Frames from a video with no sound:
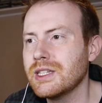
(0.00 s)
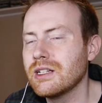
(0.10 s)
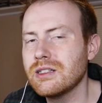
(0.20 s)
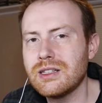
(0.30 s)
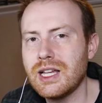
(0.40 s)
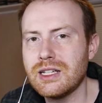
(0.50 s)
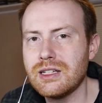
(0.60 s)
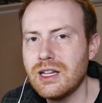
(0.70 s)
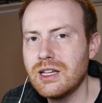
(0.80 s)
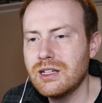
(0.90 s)
They looked
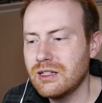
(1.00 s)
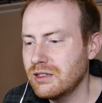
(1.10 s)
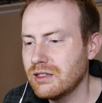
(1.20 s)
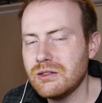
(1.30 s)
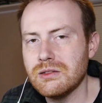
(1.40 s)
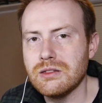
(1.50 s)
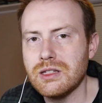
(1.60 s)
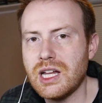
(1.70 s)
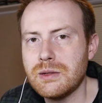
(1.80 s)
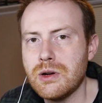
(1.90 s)
like little
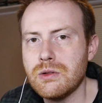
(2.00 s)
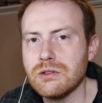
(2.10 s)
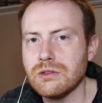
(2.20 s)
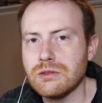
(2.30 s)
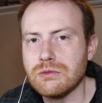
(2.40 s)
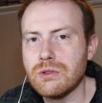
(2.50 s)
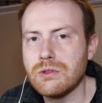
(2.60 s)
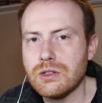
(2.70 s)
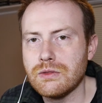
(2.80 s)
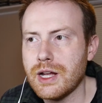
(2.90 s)
lawnmowers
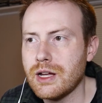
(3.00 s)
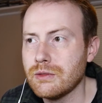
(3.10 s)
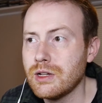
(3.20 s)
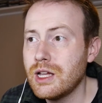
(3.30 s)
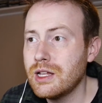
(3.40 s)
rolling around.